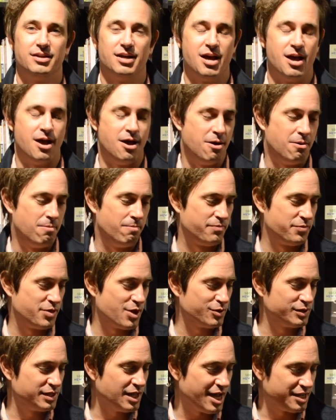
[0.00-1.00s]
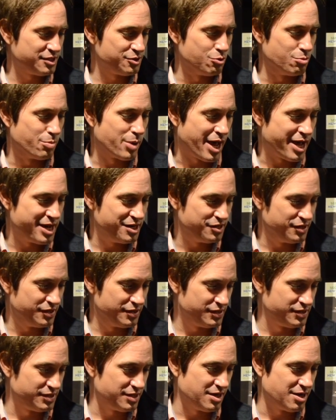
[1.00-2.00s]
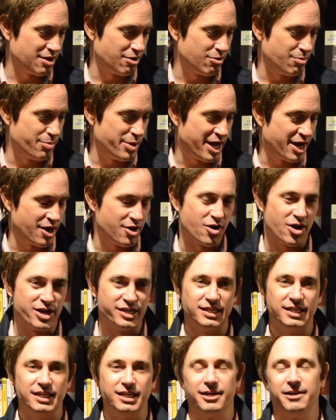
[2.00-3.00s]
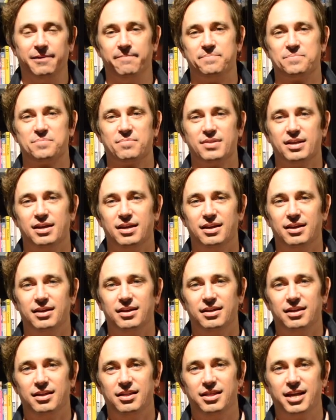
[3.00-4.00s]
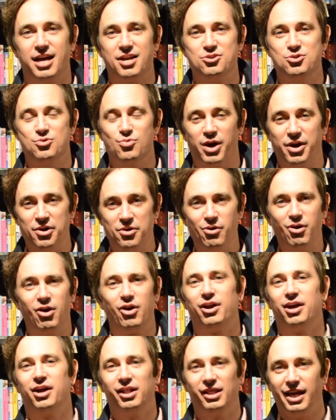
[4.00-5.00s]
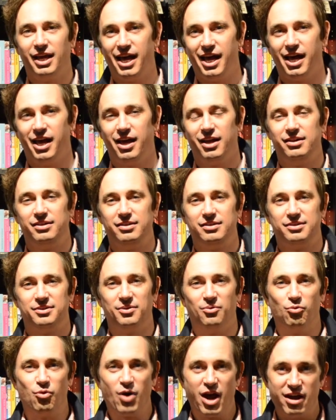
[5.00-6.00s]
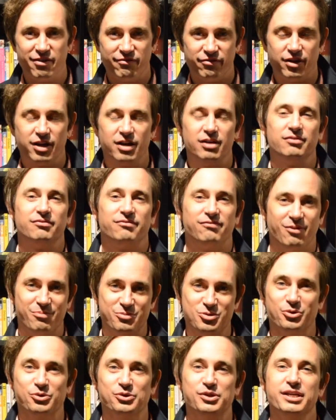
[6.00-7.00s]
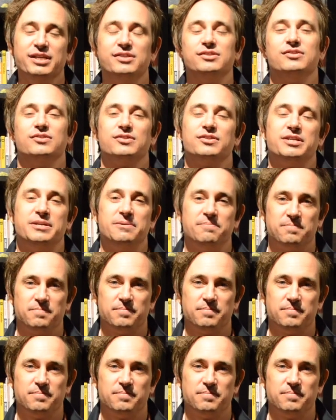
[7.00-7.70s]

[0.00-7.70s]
Um, those last two pages are about an idea that you are not allowed to waver from your decency.